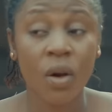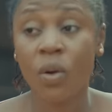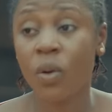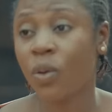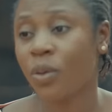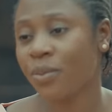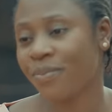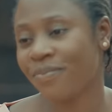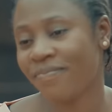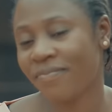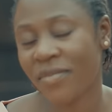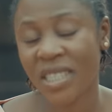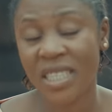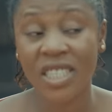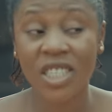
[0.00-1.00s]
Oh,
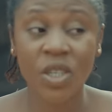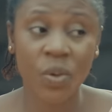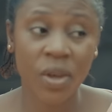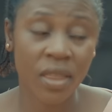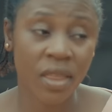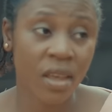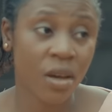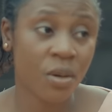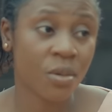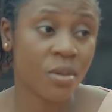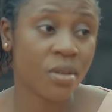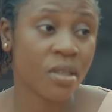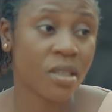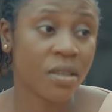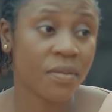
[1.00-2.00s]
she went
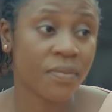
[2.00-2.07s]
out.